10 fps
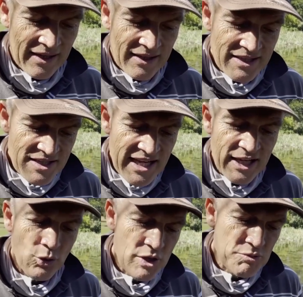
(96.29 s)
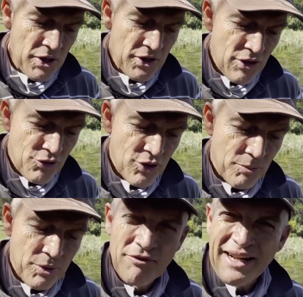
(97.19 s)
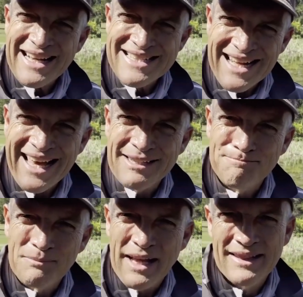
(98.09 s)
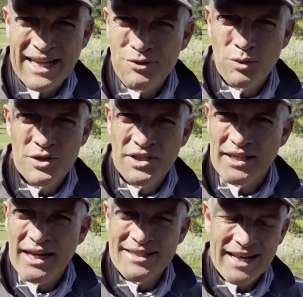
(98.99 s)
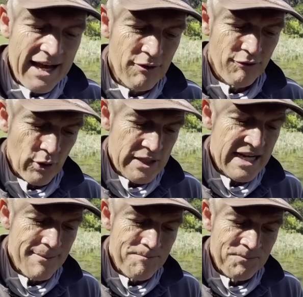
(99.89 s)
This is he who was spoken through the prophet Isaiah, and that was in Isaiah 40.